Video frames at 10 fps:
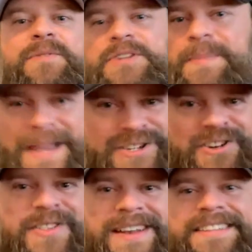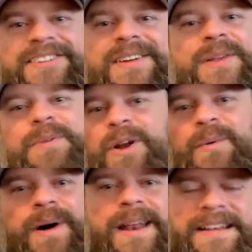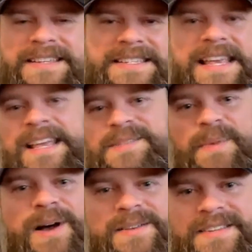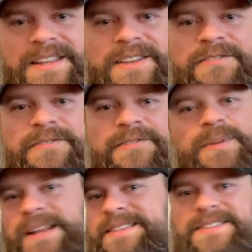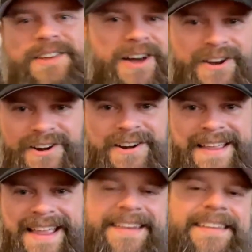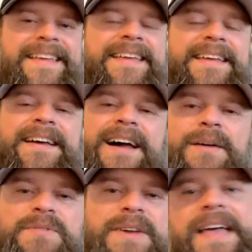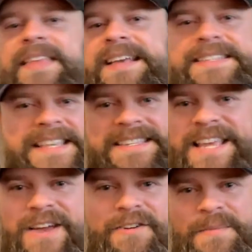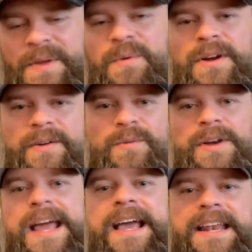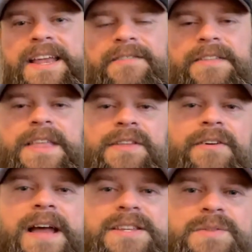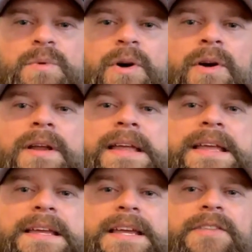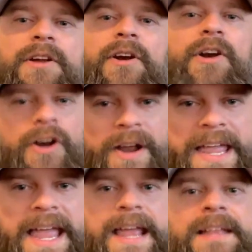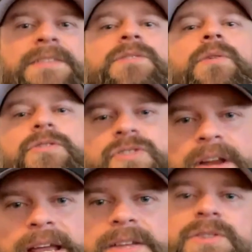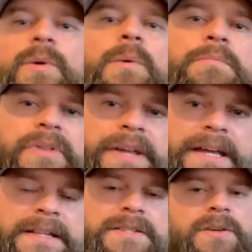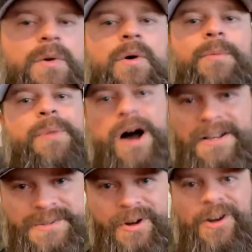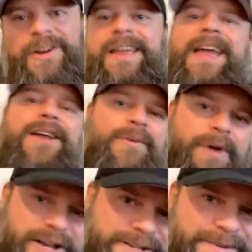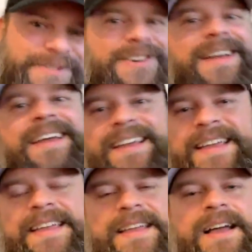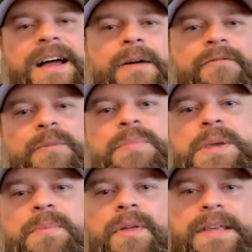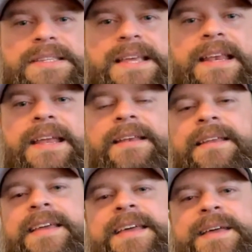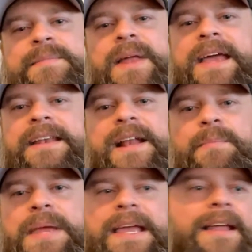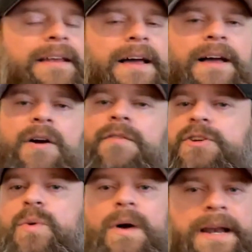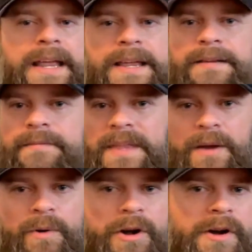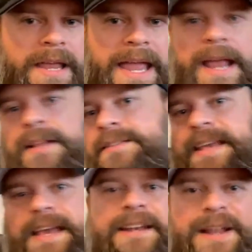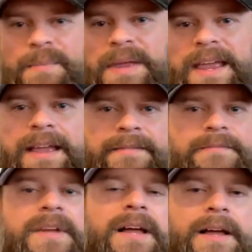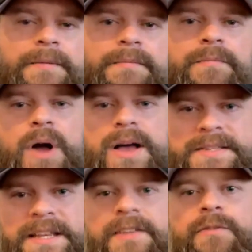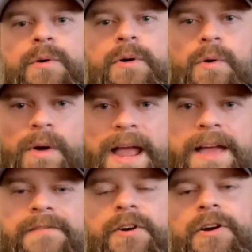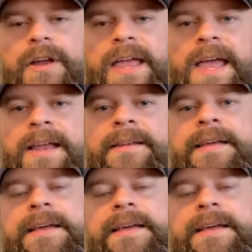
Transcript: to make sure that it's clean. We don't want it to say it's positive when it's not a hurricane. So I had like 60 of them that were negative, and then the rest were either hurricanes or tricks or blitz or possible hurricane or possible trick from people that sent in. That ended up being over 20 that were hurricanes that ended up being positive or het for hurricane.